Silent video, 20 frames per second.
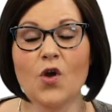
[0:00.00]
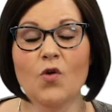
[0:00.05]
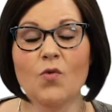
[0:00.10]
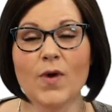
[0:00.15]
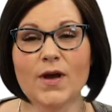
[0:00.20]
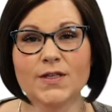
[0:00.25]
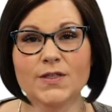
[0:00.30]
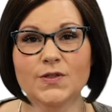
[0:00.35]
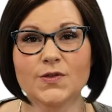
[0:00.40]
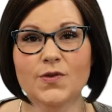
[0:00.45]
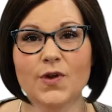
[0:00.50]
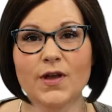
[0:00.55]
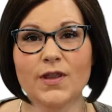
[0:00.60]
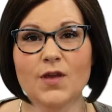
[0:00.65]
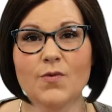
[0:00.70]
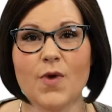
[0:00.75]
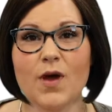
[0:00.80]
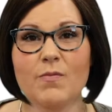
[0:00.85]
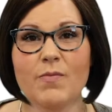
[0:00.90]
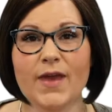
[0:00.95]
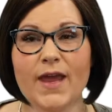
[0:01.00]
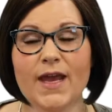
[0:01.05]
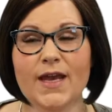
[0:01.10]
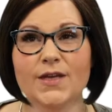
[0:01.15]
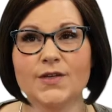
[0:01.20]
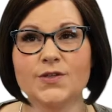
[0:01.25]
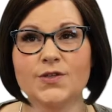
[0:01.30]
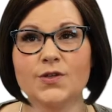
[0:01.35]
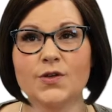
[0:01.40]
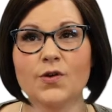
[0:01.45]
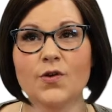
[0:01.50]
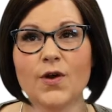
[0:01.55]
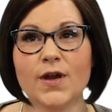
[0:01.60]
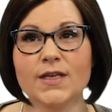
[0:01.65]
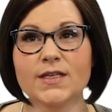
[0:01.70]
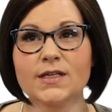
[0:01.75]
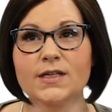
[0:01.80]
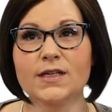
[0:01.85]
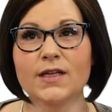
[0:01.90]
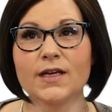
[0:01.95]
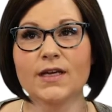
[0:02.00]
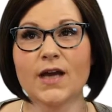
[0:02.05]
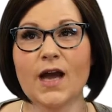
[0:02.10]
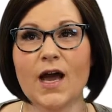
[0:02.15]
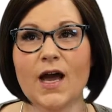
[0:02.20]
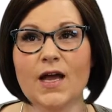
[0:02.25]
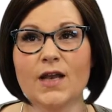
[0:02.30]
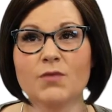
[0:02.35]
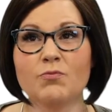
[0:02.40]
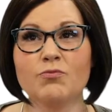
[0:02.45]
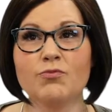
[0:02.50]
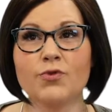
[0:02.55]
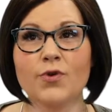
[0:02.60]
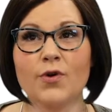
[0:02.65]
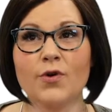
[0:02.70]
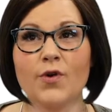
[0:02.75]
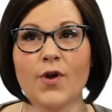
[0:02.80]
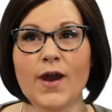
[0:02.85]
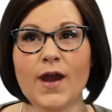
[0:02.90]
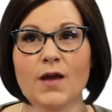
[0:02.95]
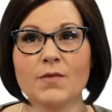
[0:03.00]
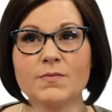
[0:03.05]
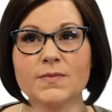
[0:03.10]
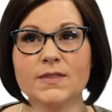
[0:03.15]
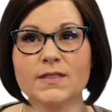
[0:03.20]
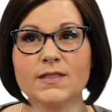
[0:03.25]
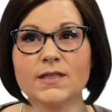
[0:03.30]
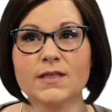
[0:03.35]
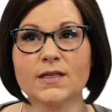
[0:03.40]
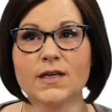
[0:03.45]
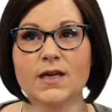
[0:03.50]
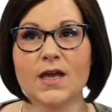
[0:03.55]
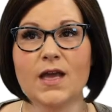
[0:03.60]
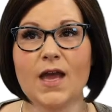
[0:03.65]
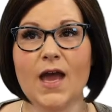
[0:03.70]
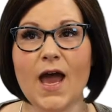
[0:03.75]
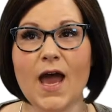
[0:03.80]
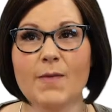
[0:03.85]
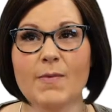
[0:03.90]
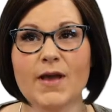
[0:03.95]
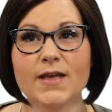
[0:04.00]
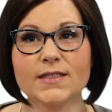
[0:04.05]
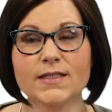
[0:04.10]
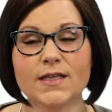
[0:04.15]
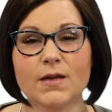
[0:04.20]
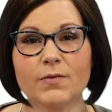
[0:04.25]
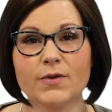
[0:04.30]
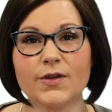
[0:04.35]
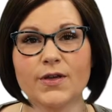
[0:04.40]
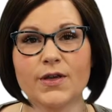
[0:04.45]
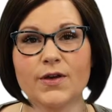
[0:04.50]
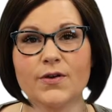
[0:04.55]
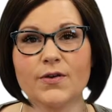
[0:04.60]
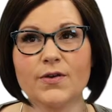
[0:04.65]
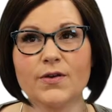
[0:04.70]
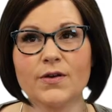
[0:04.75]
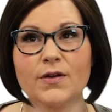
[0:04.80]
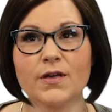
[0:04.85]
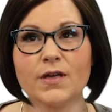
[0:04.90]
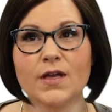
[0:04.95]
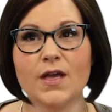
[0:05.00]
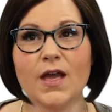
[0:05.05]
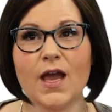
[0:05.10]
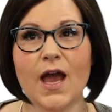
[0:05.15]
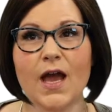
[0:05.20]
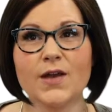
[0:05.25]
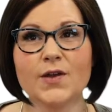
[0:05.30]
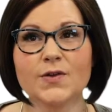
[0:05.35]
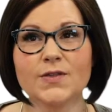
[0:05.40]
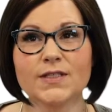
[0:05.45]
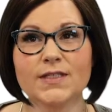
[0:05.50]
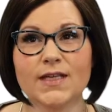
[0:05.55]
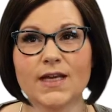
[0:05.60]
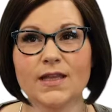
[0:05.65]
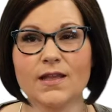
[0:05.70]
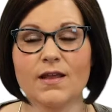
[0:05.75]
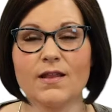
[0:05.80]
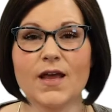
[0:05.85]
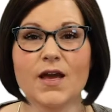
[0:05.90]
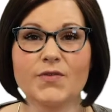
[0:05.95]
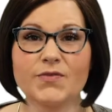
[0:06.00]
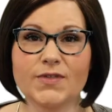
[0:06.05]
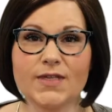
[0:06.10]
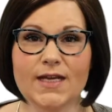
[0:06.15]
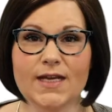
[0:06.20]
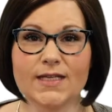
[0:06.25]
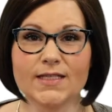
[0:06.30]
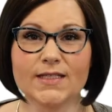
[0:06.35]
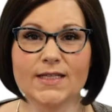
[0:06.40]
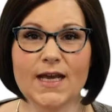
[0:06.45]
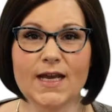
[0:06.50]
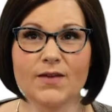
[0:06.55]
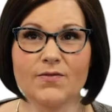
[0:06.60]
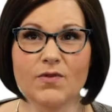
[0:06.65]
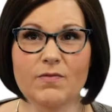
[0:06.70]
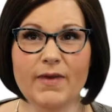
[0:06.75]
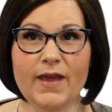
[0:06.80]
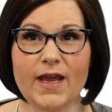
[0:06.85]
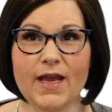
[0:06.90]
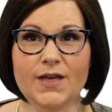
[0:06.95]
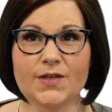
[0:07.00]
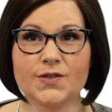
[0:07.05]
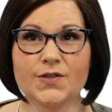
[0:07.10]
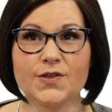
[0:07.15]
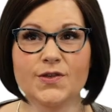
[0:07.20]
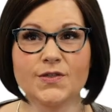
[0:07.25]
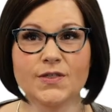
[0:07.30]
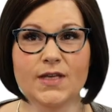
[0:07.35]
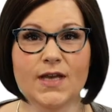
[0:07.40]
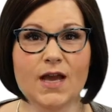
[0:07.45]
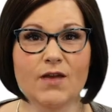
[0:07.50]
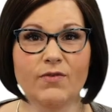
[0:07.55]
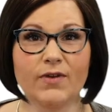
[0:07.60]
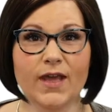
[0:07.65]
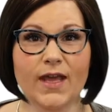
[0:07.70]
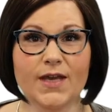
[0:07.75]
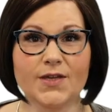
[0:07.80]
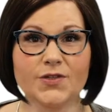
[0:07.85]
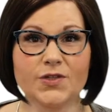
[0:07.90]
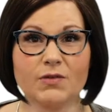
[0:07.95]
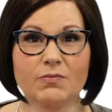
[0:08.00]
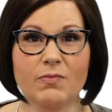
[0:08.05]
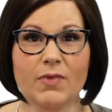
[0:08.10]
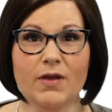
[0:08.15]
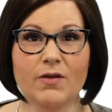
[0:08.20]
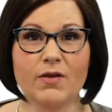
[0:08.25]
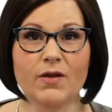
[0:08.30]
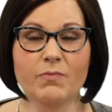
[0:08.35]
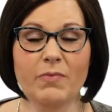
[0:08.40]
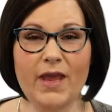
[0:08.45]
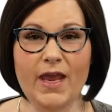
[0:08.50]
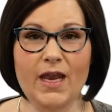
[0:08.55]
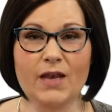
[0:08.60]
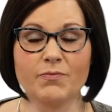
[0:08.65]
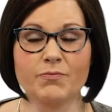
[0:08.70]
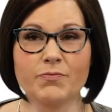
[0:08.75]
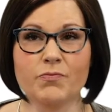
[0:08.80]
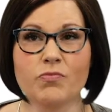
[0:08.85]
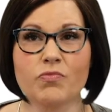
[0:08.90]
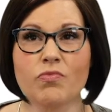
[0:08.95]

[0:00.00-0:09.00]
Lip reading: Once you're on the web page, you're going to click on Programs, MSW, and you'll see on the left-hand side of the page there's a navigation pane.